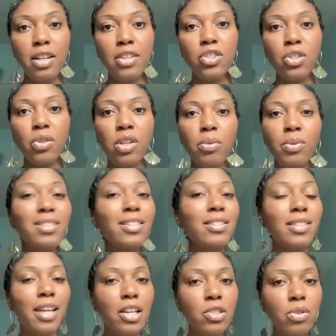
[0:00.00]
And so there was a
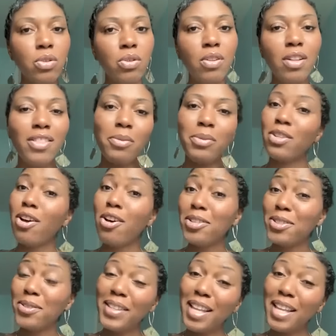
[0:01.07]
schedule that was
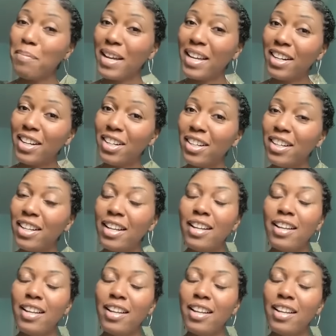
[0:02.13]
also in that binder